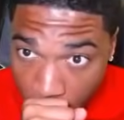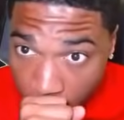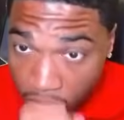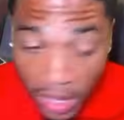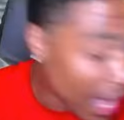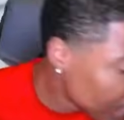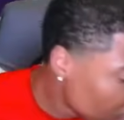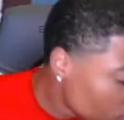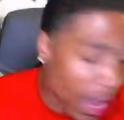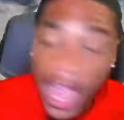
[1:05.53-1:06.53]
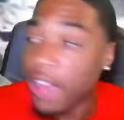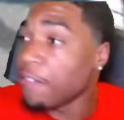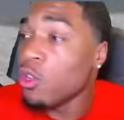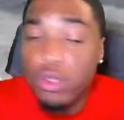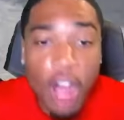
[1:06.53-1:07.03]
if you
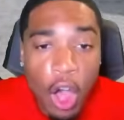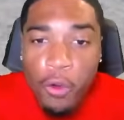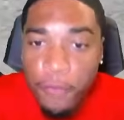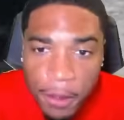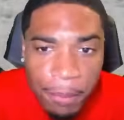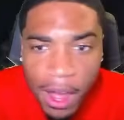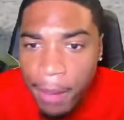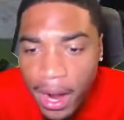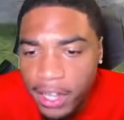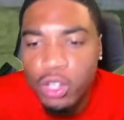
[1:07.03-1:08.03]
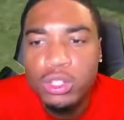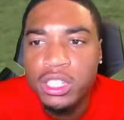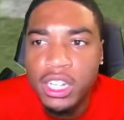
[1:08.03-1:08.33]
if you know football, bro, you should